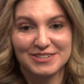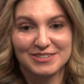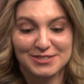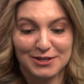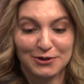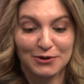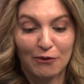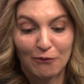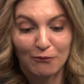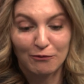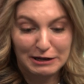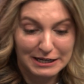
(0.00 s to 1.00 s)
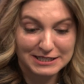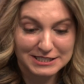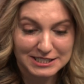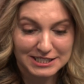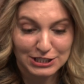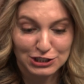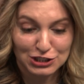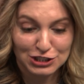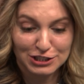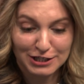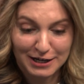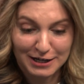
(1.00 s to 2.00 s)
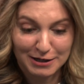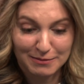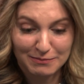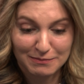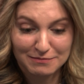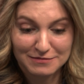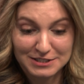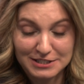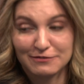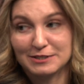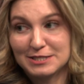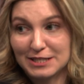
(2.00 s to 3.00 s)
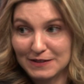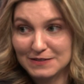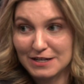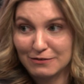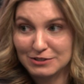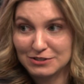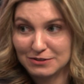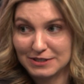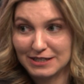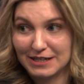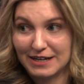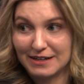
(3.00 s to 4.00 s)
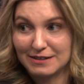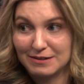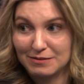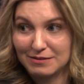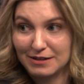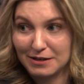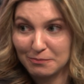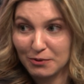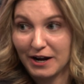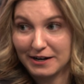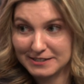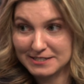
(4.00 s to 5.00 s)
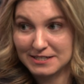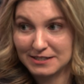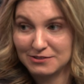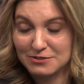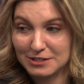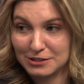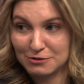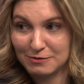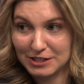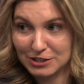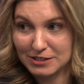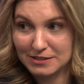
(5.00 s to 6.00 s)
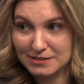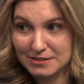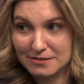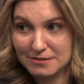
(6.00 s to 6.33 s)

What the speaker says: So we need to teach the different skills that we're doing and practice in those situations.